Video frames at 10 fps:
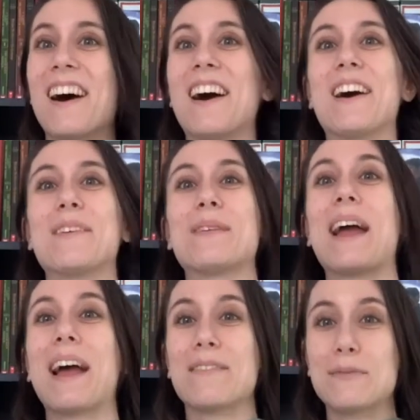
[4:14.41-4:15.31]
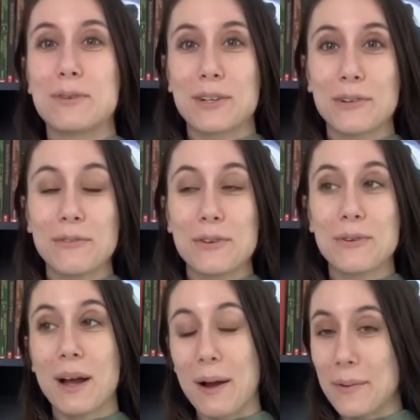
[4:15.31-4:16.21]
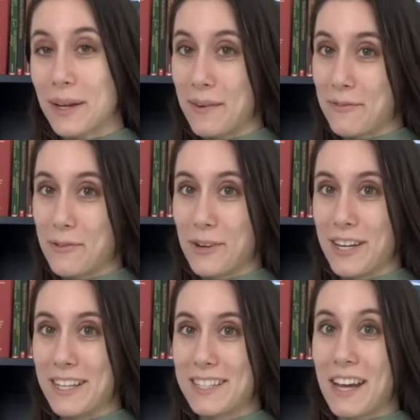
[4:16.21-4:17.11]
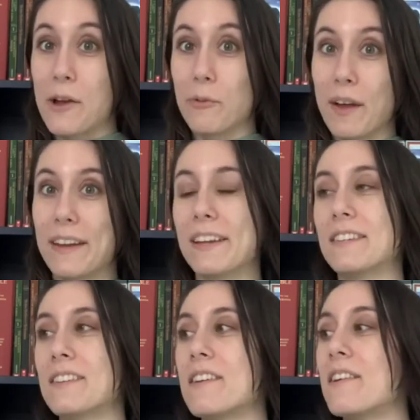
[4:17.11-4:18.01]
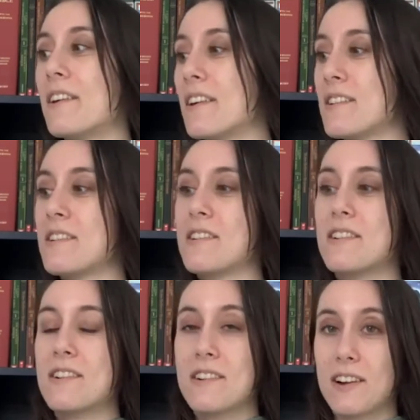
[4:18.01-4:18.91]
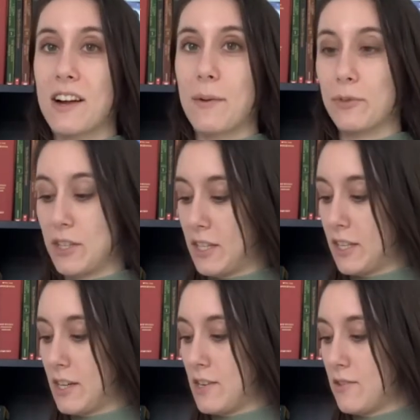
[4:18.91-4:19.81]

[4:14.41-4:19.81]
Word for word: Um, I have a book review coming up for it. I read it a couple days ago.